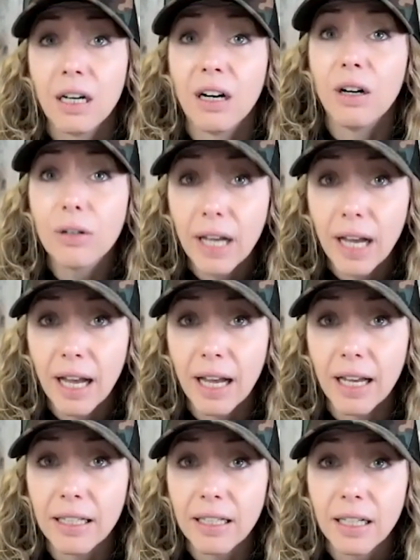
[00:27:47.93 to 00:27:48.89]

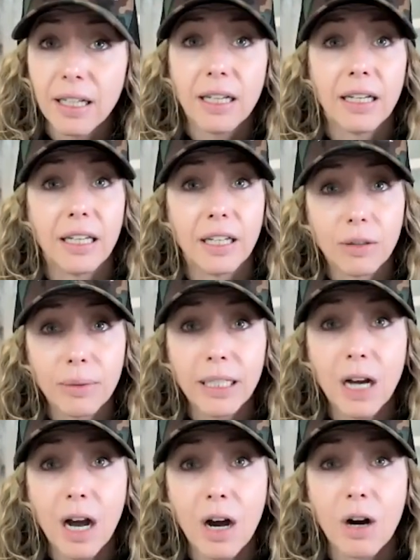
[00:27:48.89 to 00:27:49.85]
okay, here we
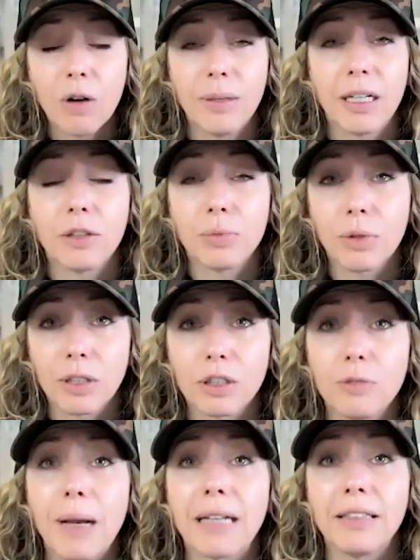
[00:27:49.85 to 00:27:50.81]
go, because we're
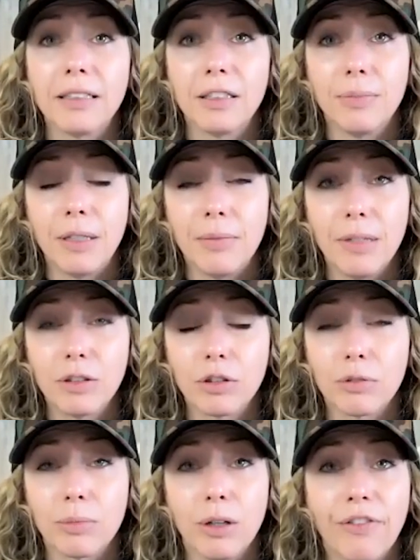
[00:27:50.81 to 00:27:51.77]
expecting to be
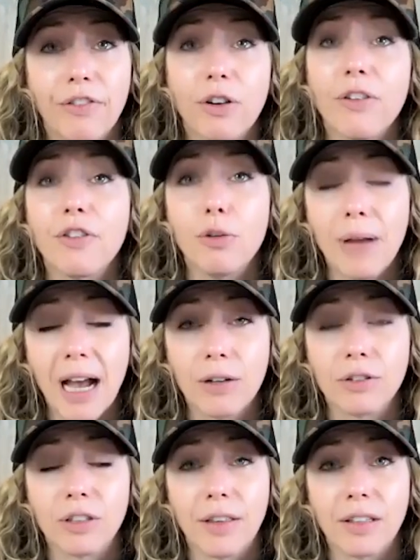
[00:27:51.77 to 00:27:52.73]
miserable for a few
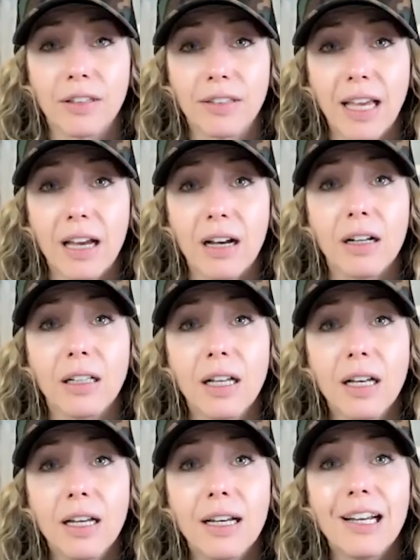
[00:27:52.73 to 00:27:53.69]
pounds on the scale.
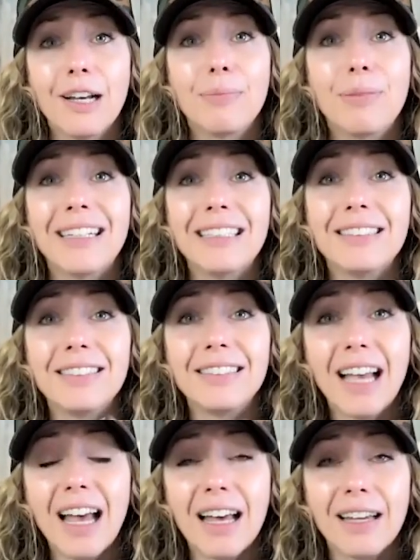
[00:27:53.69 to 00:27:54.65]
But
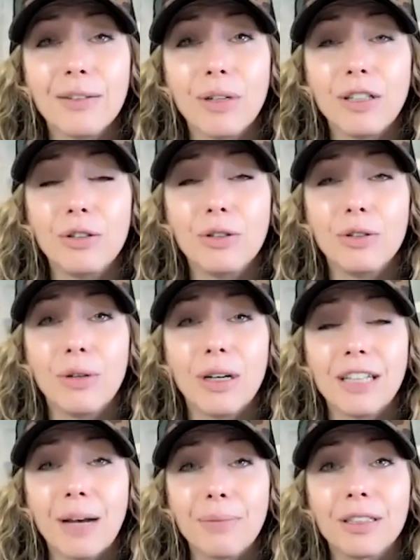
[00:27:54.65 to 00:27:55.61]
instead, when you
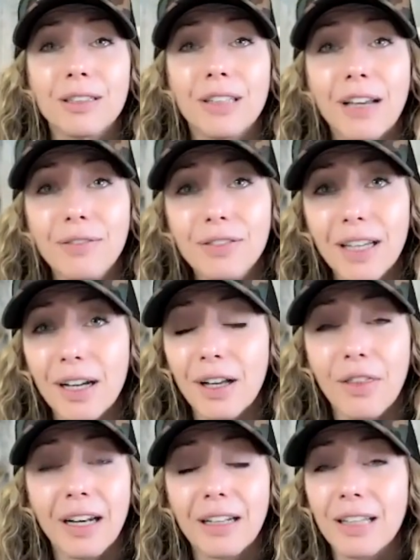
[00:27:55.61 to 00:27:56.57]
adopt a
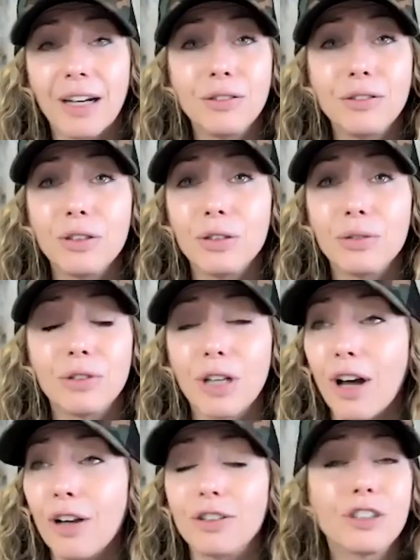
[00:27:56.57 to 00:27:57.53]
lifestyle that allows you to
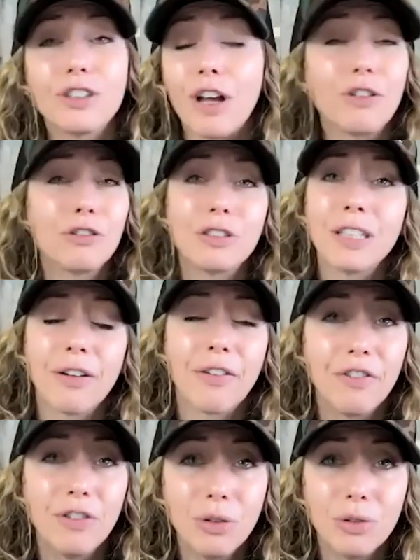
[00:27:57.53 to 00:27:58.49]
just understand
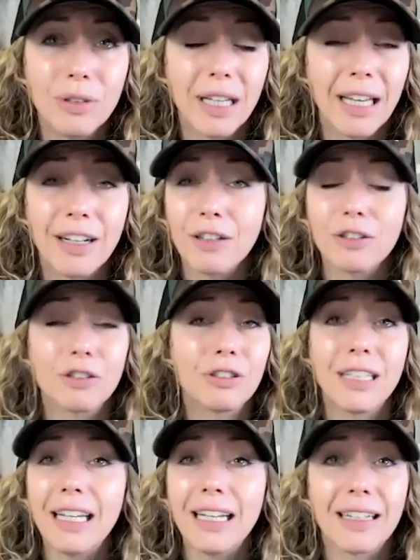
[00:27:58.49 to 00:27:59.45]
food and
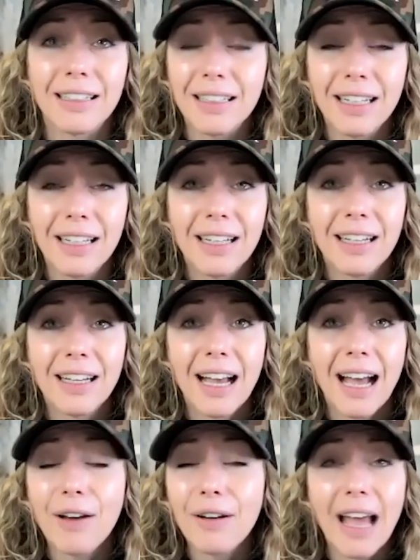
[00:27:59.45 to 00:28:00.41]
understand
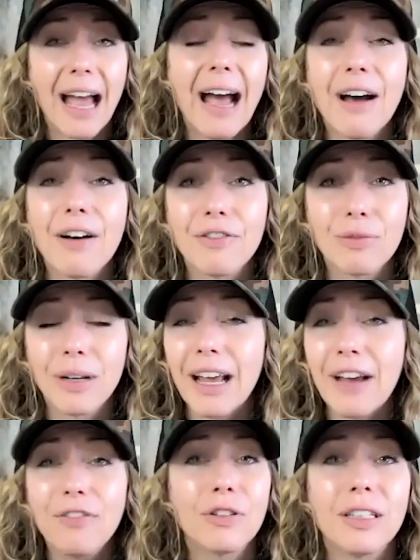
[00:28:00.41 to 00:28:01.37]
how to have
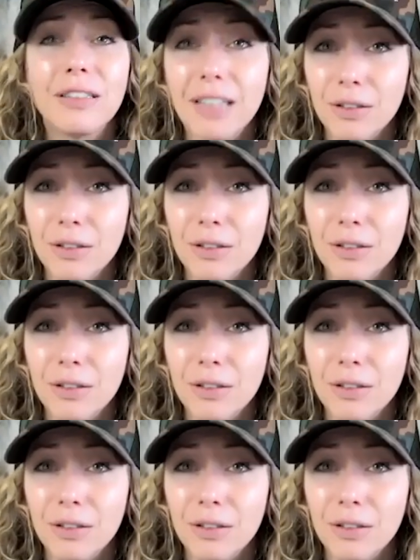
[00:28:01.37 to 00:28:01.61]
whatever it is